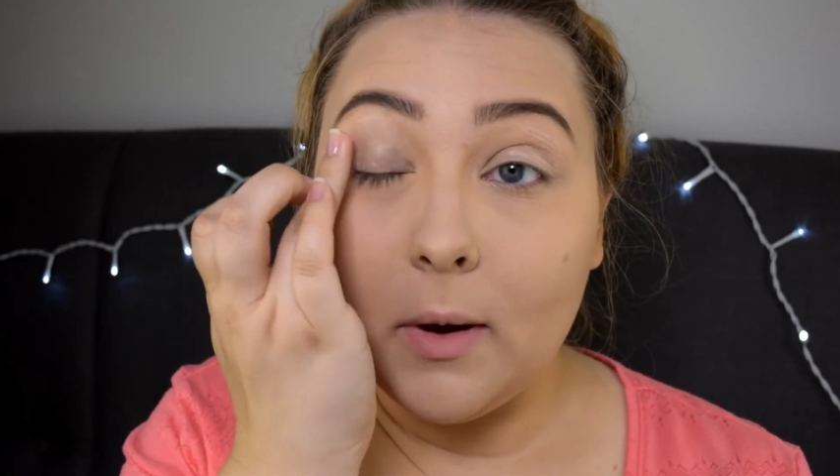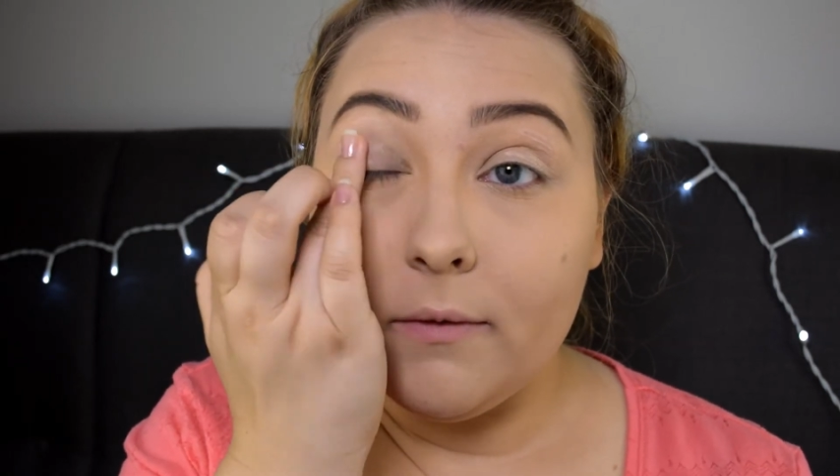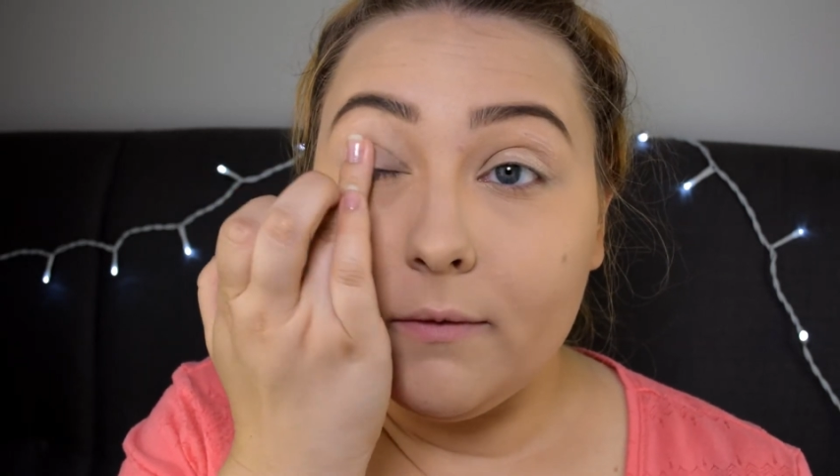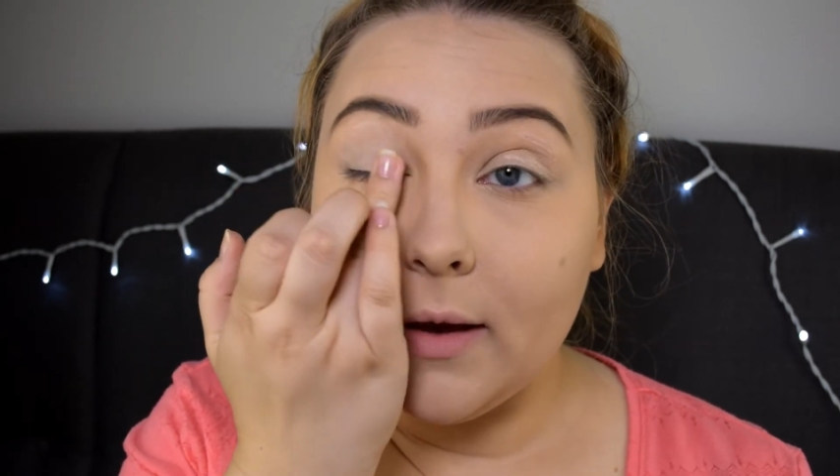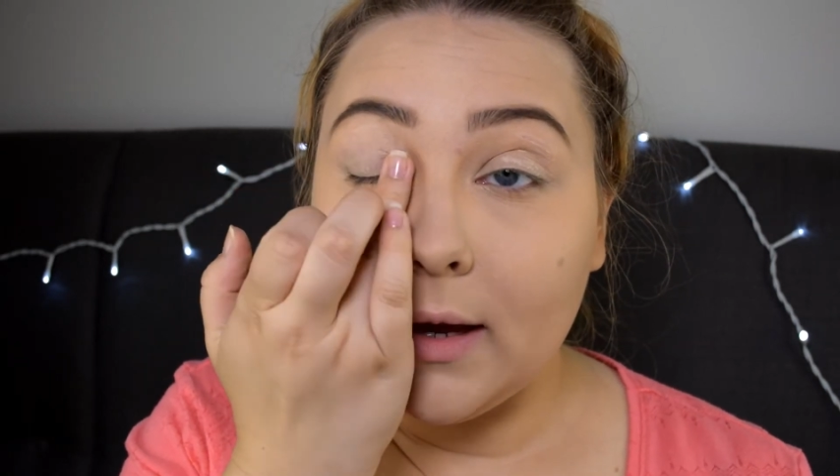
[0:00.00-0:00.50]
my
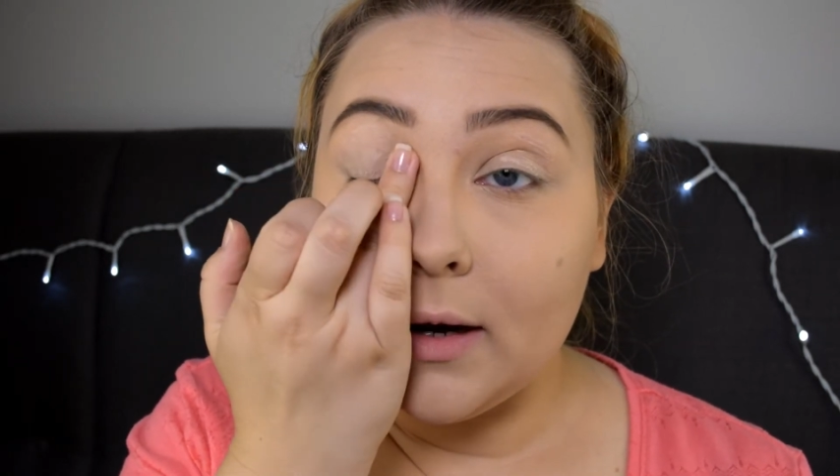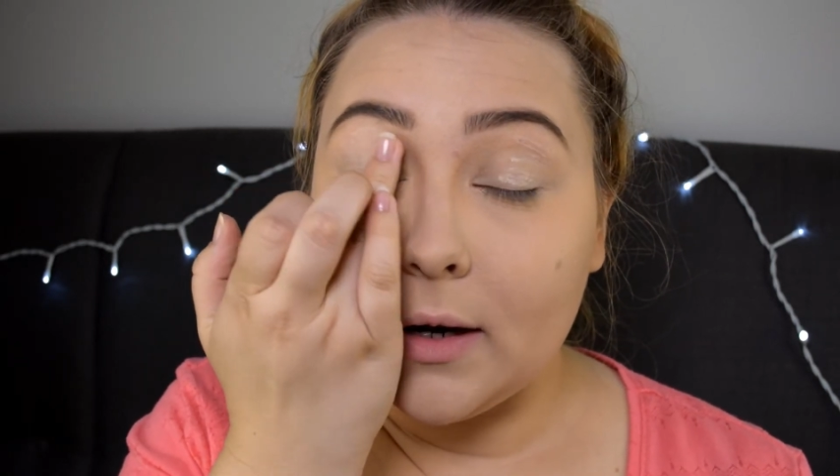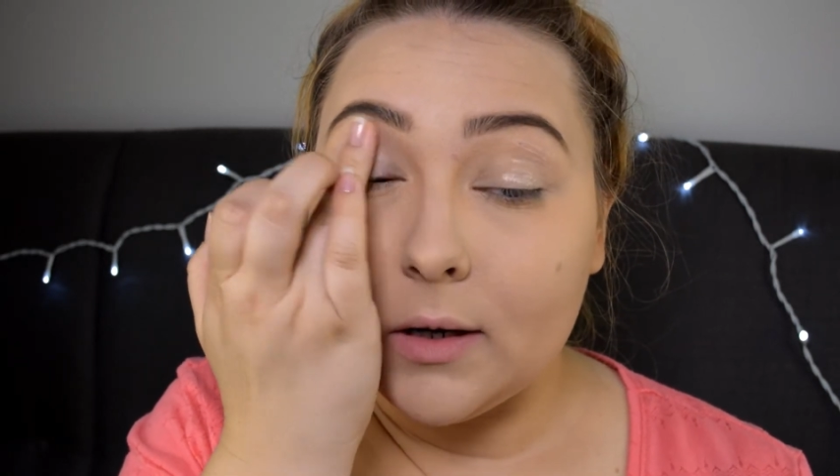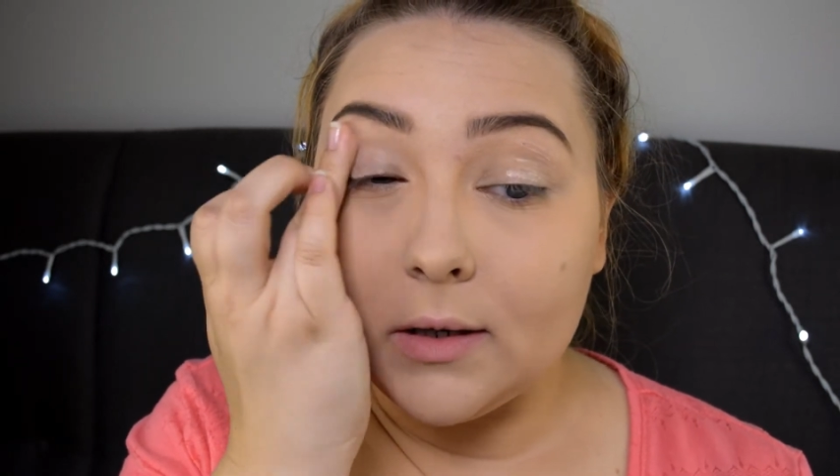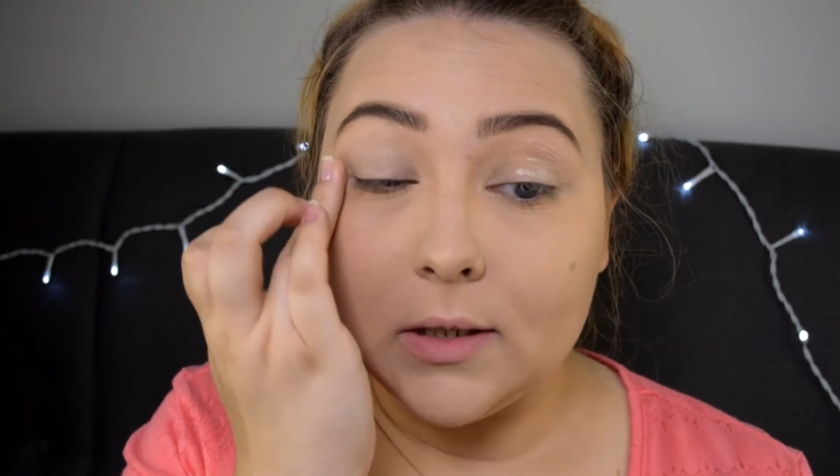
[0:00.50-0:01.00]

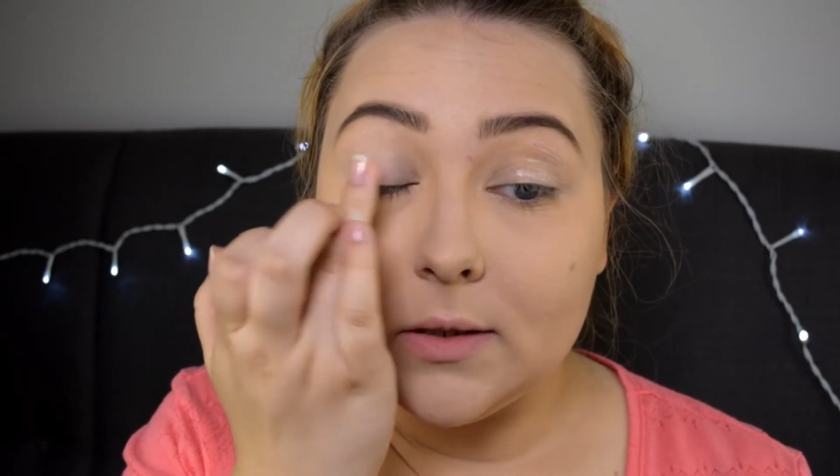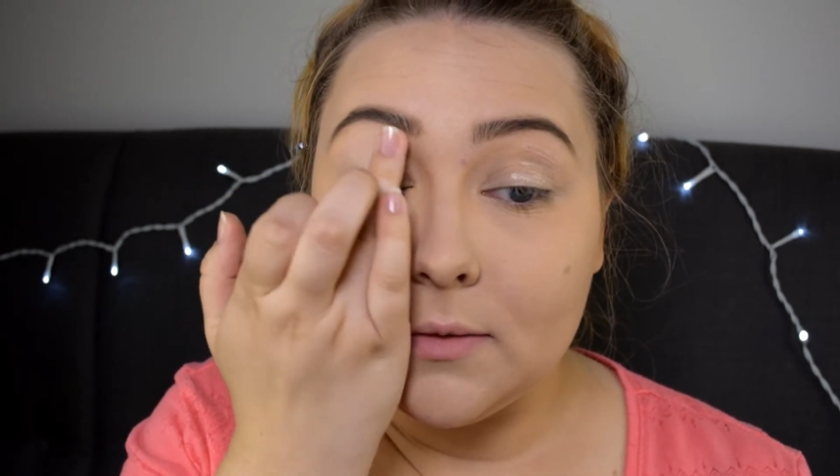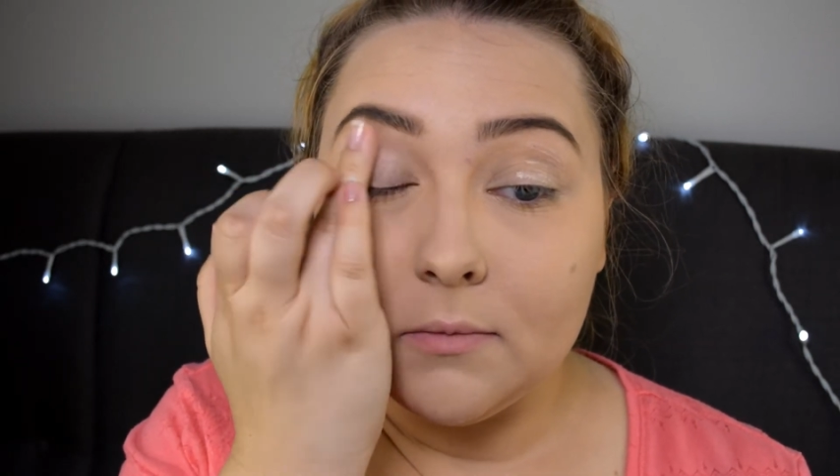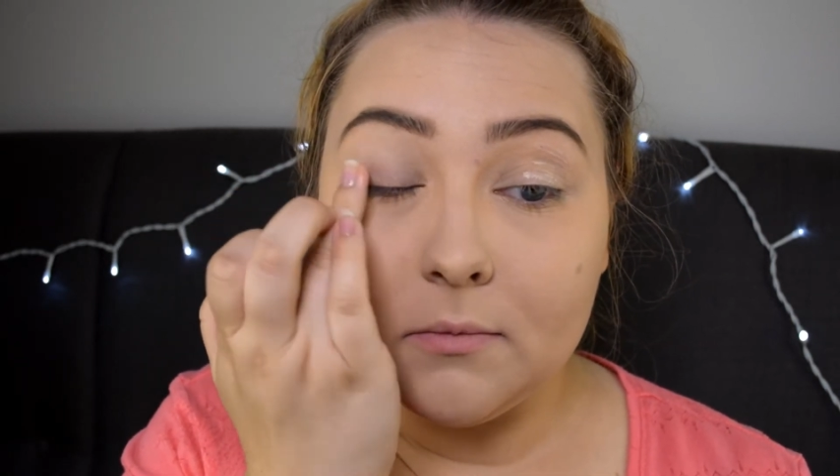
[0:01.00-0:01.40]
fingers.